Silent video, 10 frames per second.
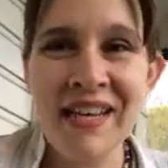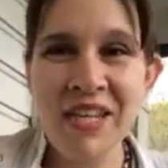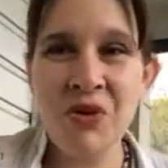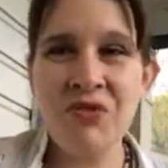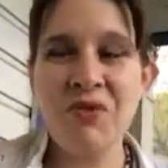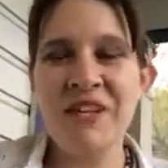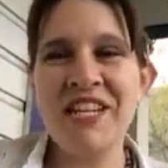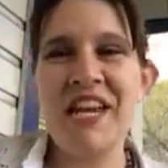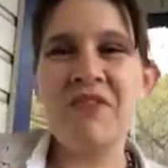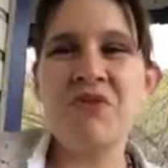Hello
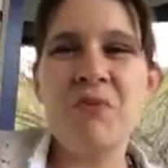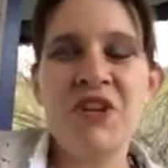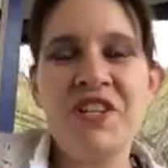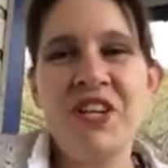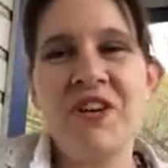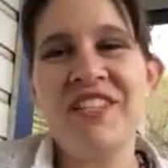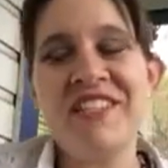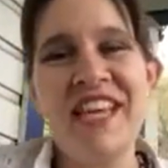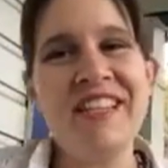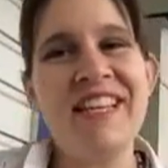everybody, Heather the Bard here, and
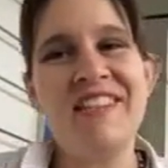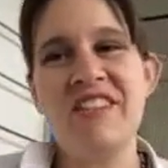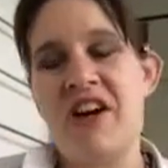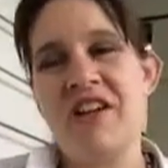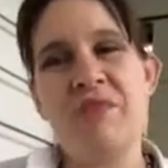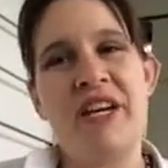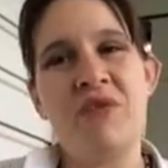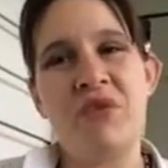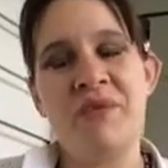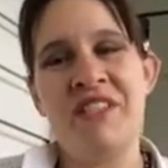today I'd like to talk
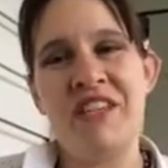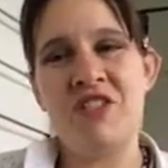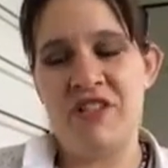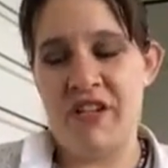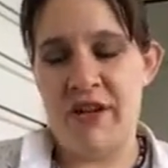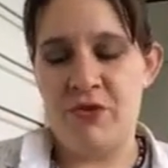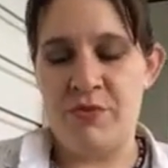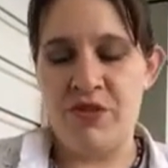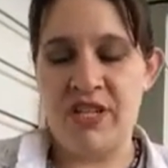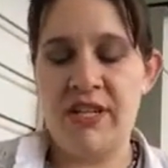about ornamentation and Irish
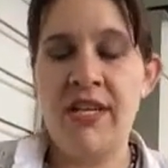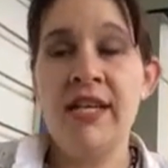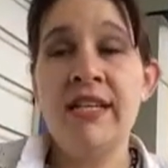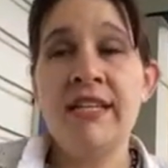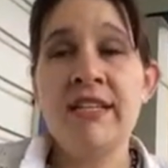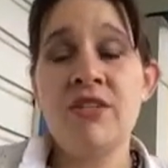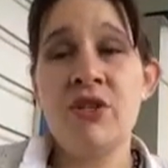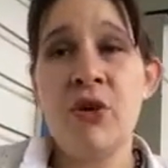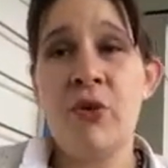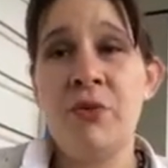music.
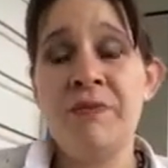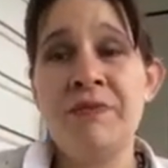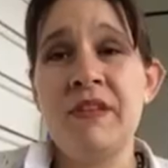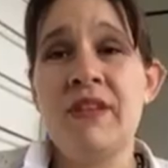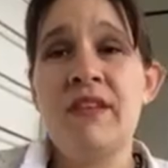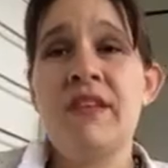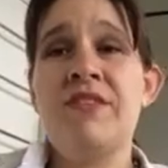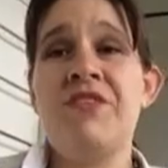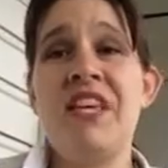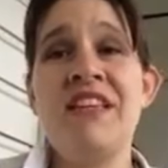So,
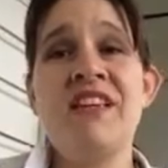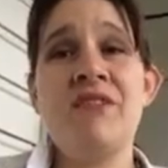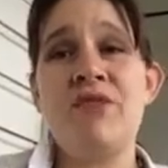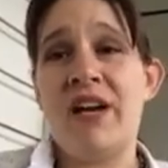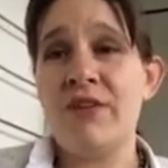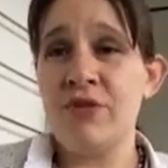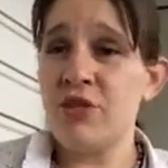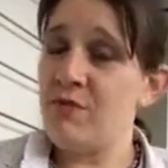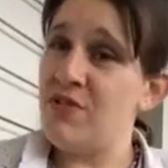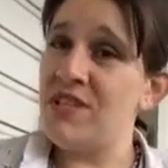think of
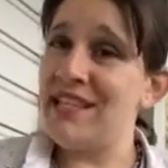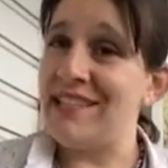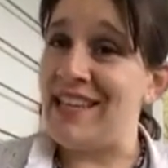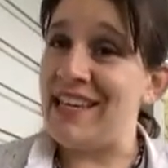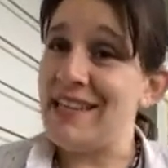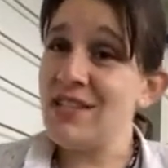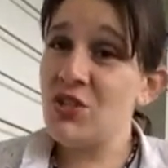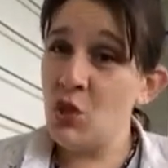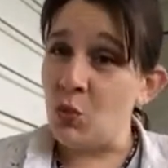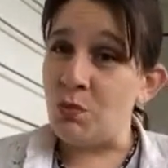Irish music like a
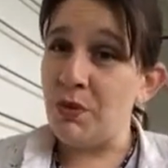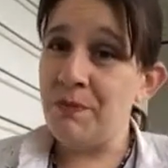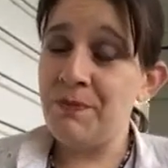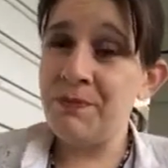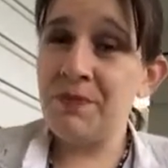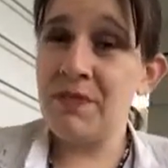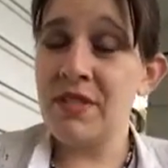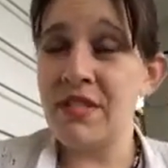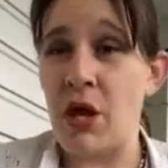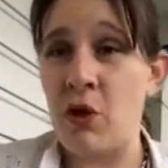soup.
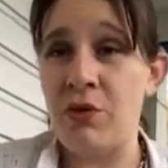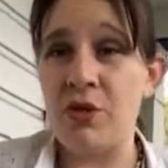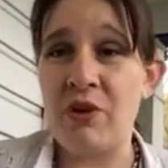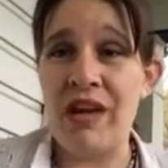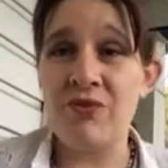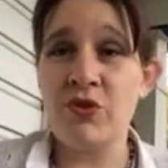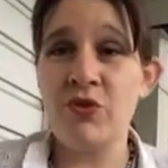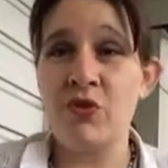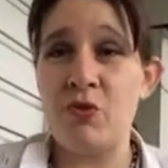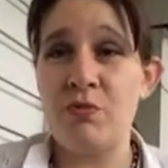So, you have your
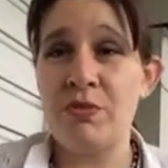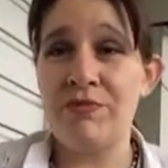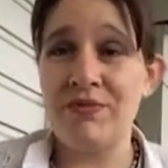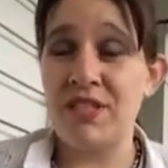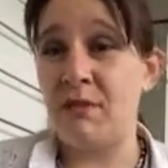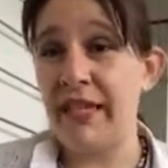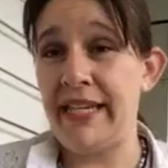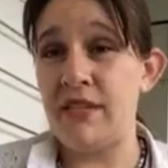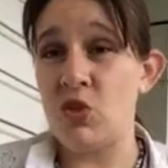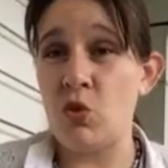soup. It's a
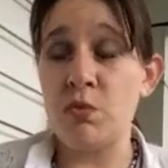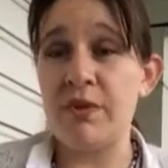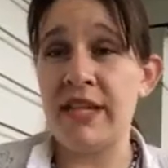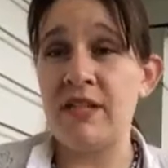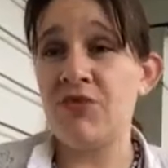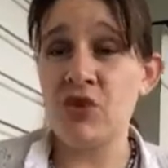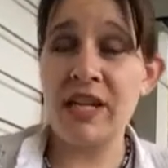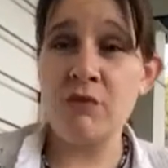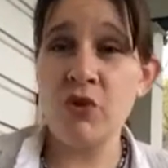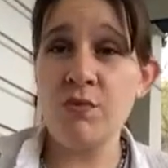plain soup. And if you're
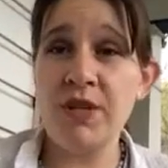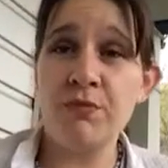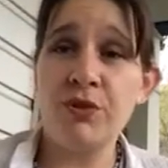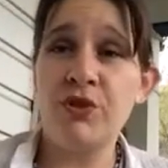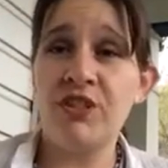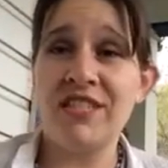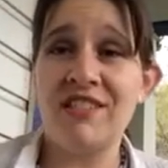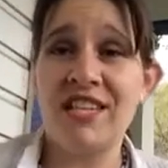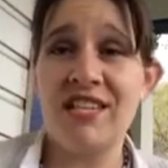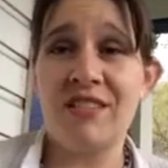like most people, you'll like
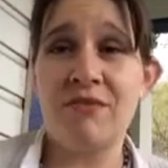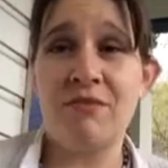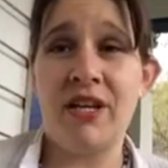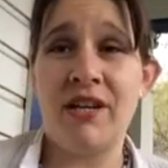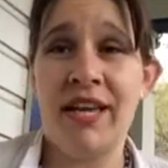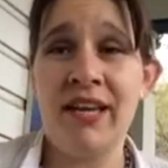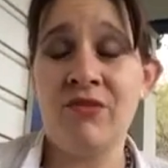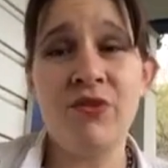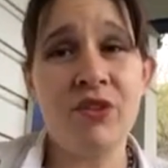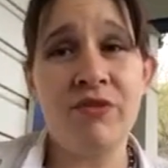to take a
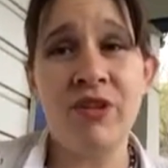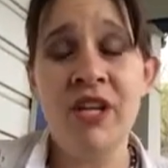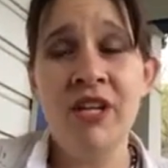handful of